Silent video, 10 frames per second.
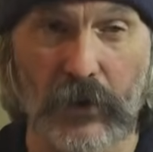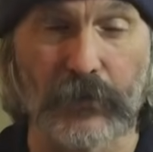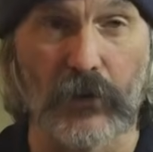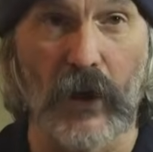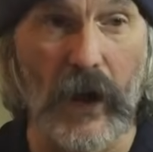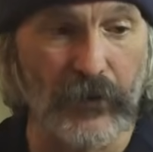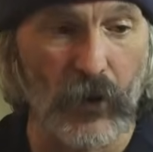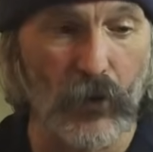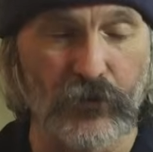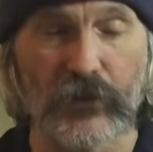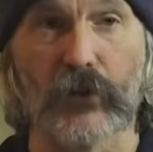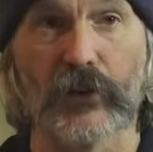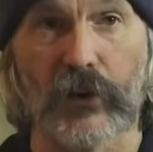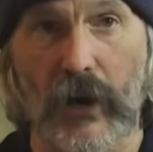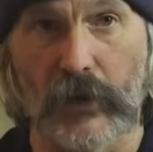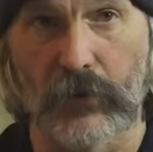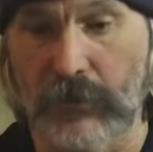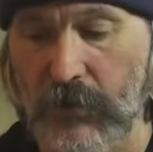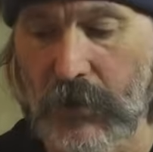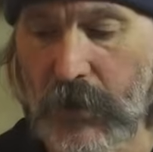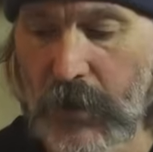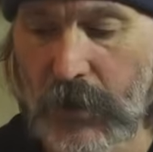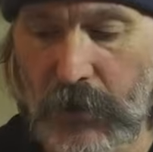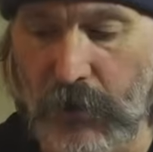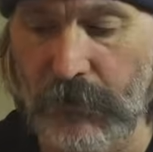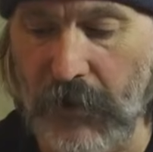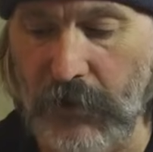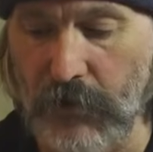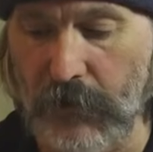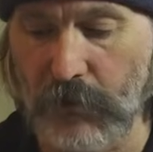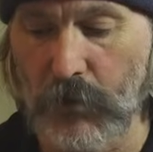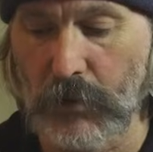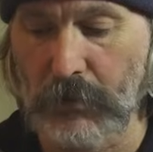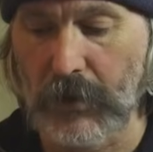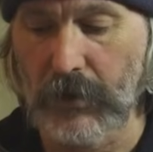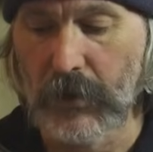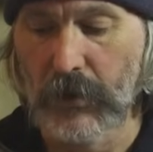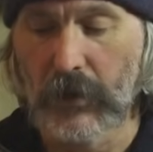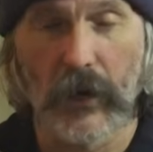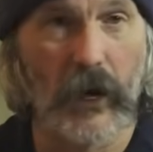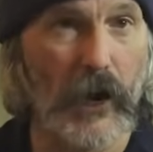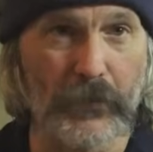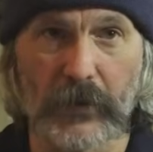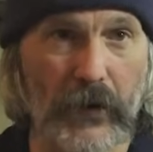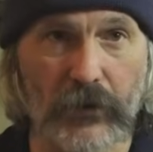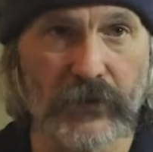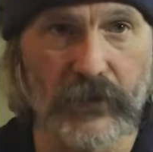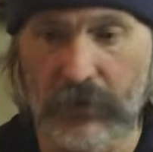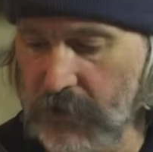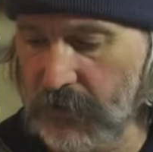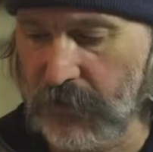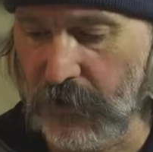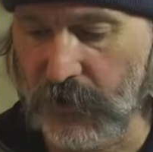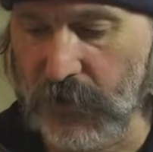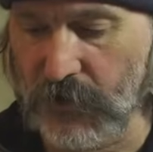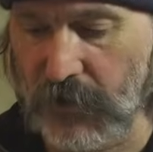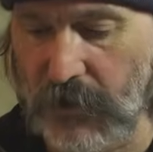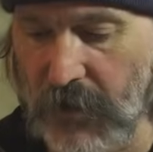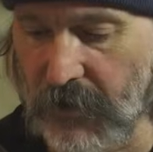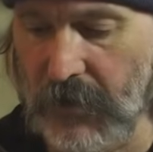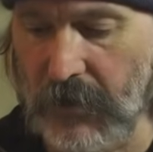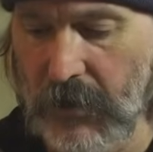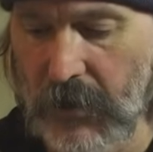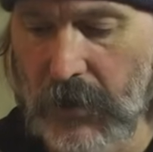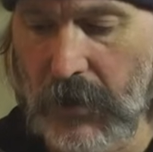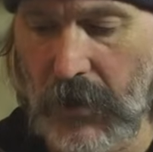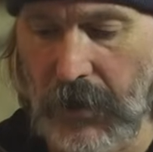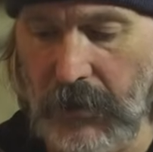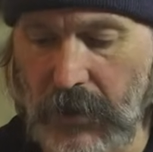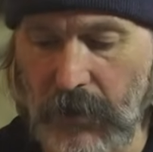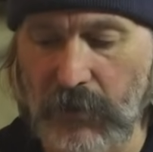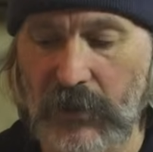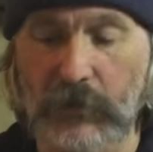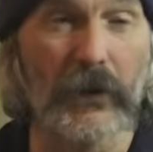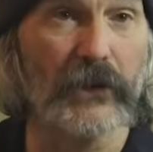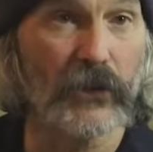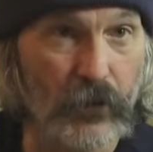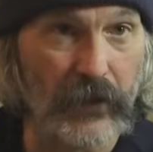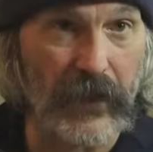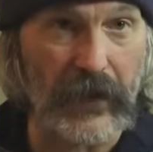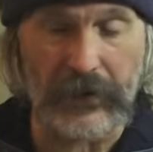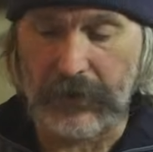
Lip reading: If you're on the ocean or you're on a river, you can find driftwood, but up in the mountains, there's virtually nothing. And even despite doing that,